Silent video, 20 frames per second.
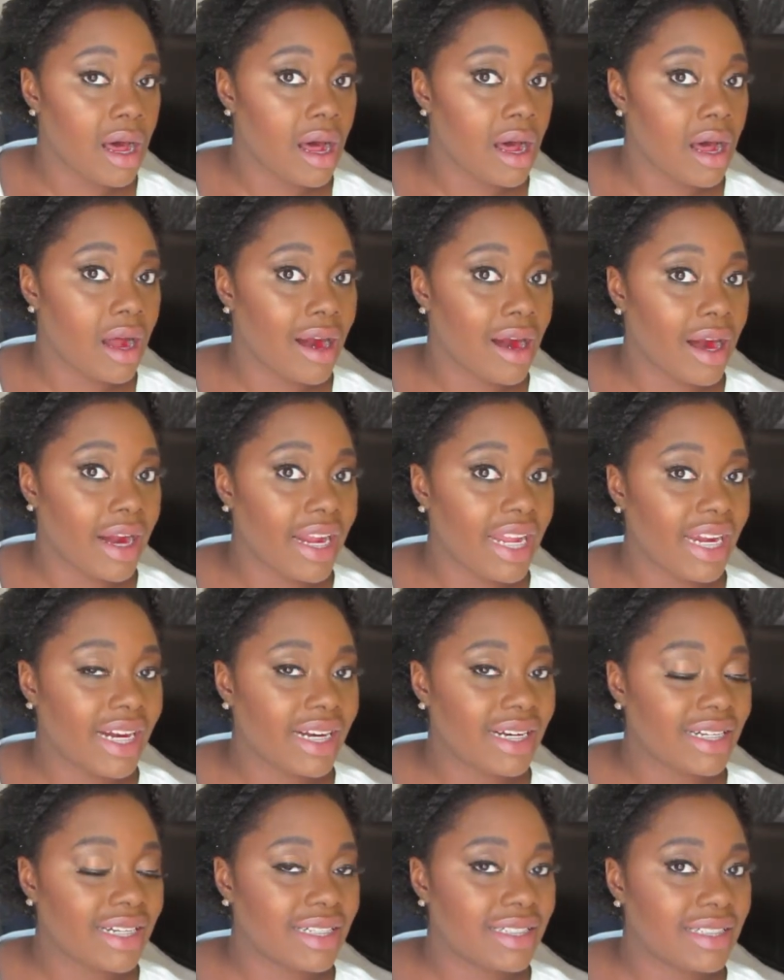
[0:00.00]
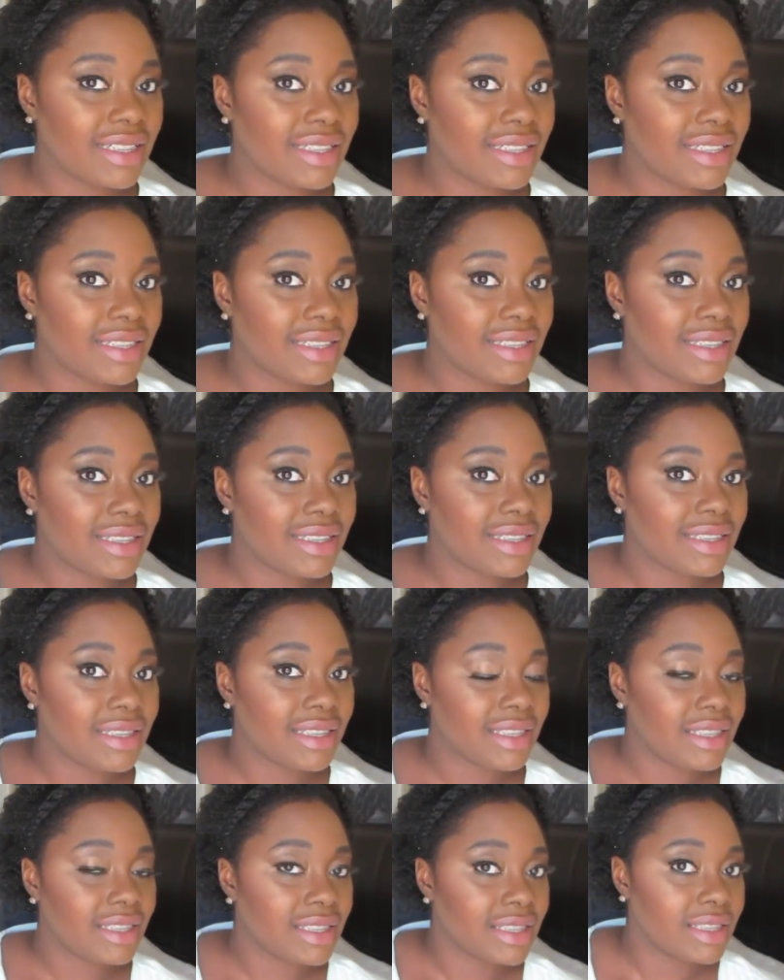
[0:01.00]
are here,
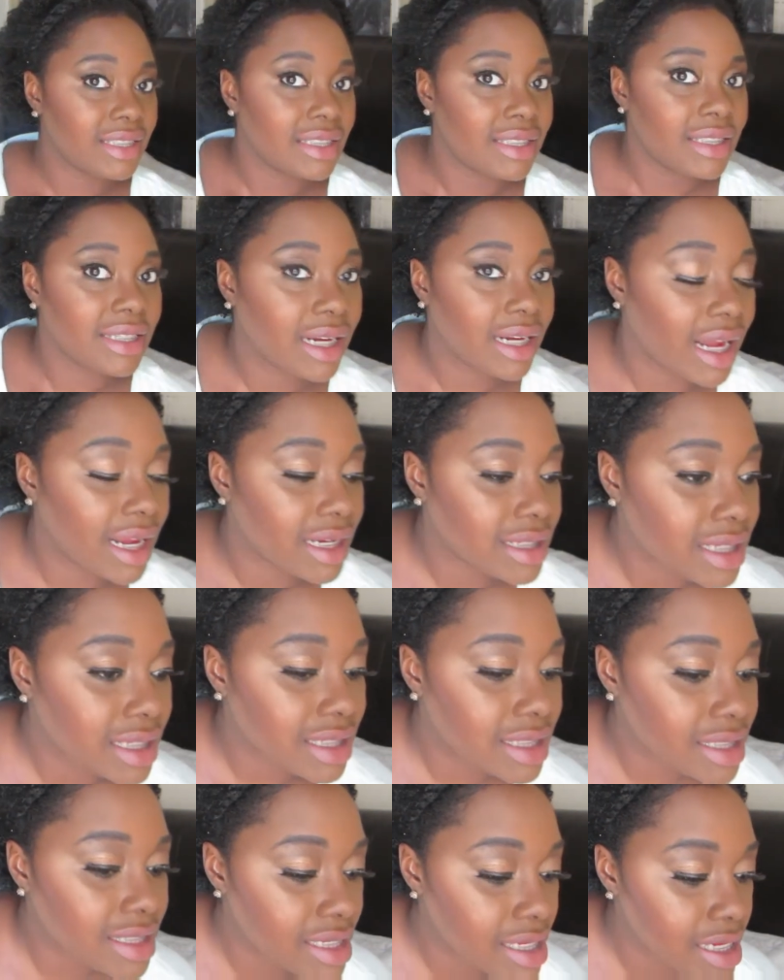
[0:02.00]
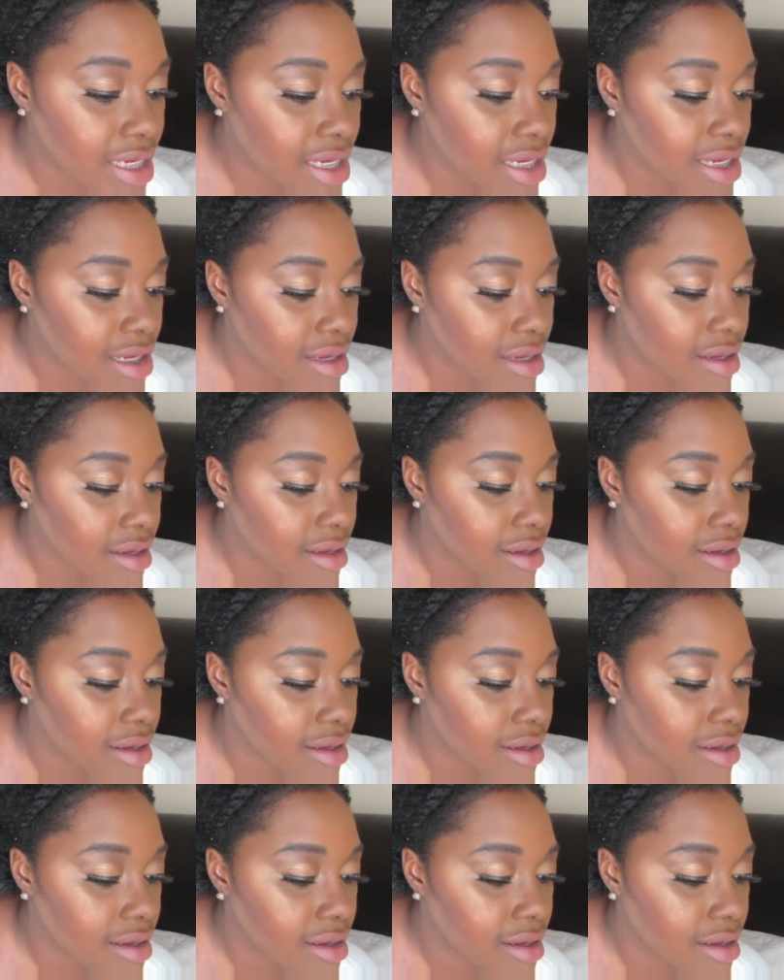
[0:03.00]
you guys can see,